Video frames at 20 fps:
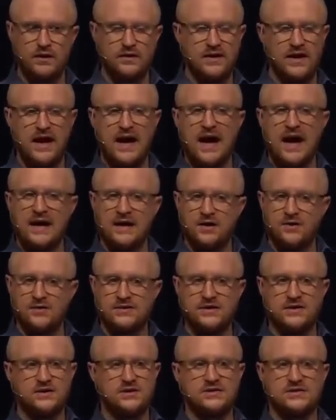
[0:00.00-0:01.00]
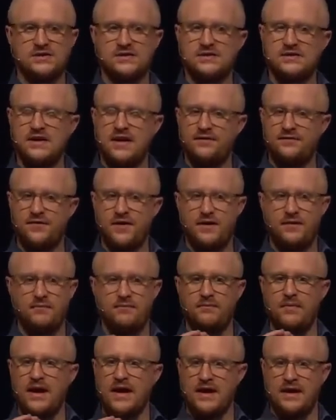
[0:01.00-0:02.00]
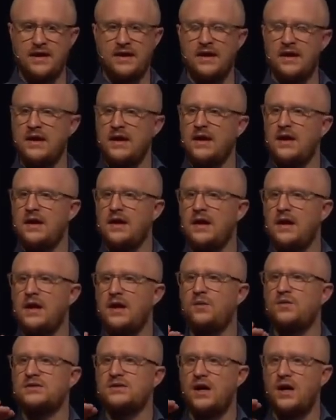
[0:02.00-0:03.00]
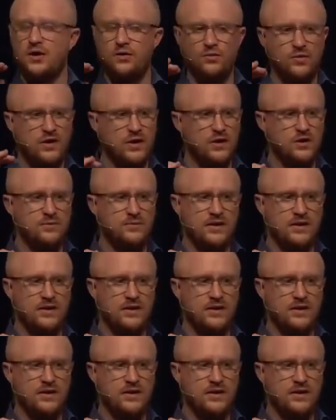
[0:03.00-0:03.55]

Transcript: the accuracy, just the stuff that, man, it was unreal.